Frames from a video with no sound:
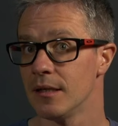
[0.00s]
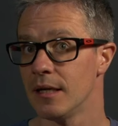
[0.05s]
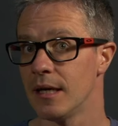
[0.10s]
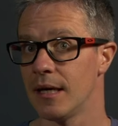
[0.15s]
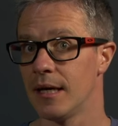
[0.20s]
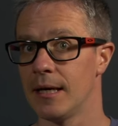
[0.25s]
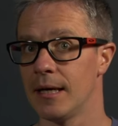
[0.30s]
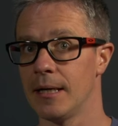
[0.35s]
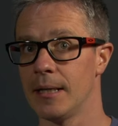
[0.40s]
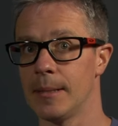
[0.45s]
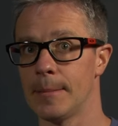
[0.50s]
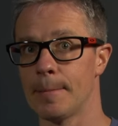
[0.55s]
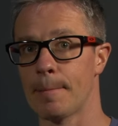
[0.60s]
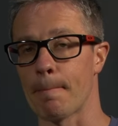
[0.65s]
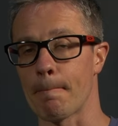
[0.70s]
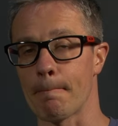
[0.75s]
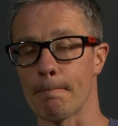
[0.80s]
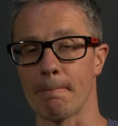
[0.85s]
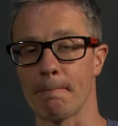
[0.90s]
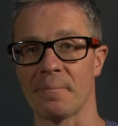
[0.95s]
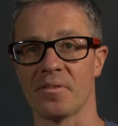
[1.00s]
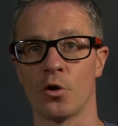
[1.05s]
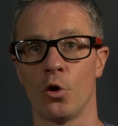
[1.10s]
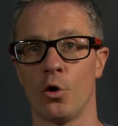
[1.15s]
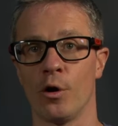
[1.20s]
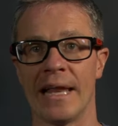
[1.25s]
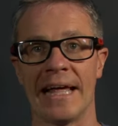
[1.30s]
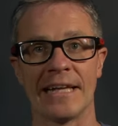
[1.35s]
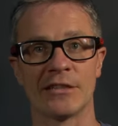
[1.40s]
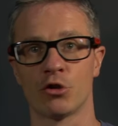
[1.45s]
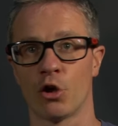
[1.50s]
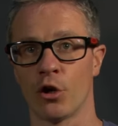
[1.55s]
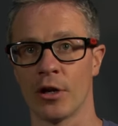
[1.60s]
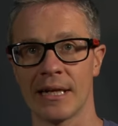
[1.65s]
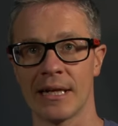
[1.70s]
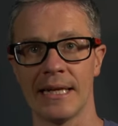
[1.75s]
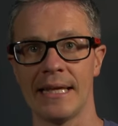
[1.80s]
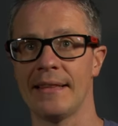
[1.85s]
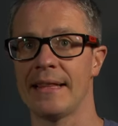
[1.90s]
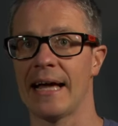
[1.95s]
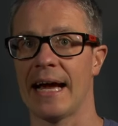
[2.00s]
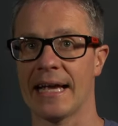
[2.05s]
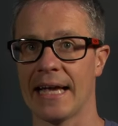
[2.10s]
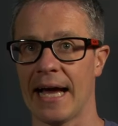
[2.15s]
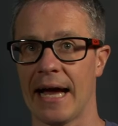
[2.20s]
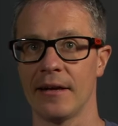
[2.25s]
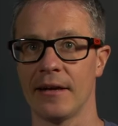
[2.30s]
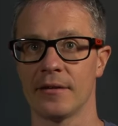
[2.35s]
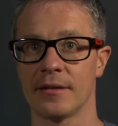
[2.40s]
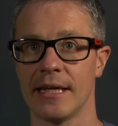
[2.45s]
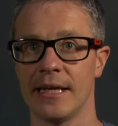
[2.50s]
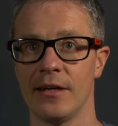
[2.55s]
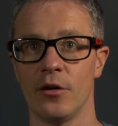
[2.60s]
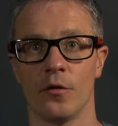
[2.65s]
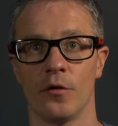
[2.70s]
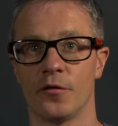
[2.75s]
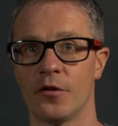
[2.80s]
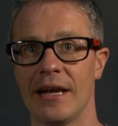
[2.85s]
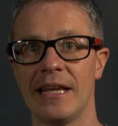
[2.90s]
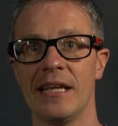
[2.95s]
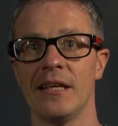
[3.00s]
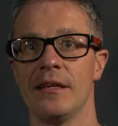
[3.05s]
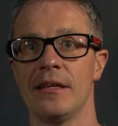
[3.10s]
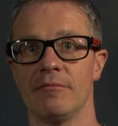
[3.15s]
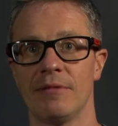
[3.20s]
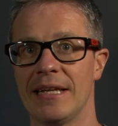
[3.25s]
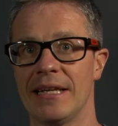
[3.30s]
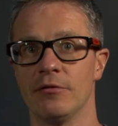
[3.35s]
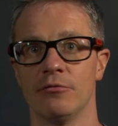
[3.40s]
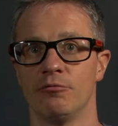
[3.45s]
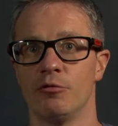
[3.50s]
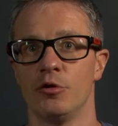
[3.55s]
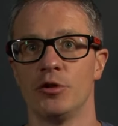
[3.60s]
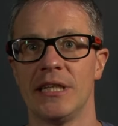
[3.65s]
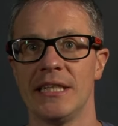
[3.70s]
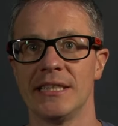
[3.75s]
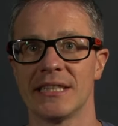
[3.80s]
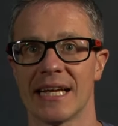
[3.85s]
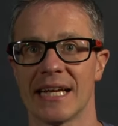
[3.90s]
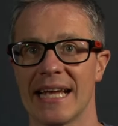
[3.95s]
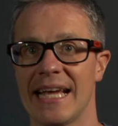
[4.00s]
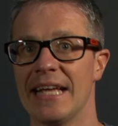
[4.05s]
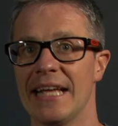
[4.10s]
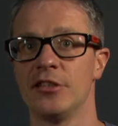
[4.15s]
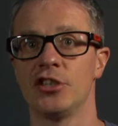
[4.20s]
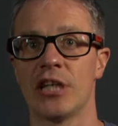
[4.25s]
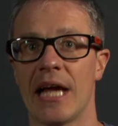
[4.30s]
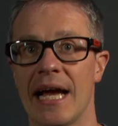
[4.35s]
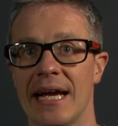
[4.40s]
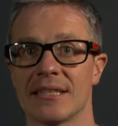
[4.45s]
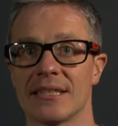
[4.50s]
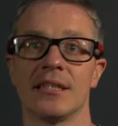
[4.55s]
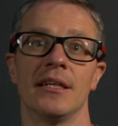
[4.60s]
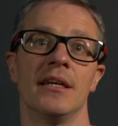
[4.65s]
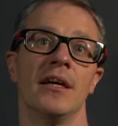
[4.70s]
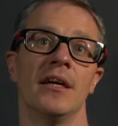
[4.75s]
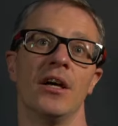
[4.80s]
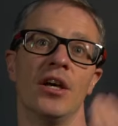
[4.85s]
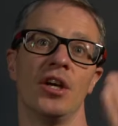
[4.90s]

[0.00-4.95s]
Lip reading: or electronically, that kind of thing, or for any routines like inject,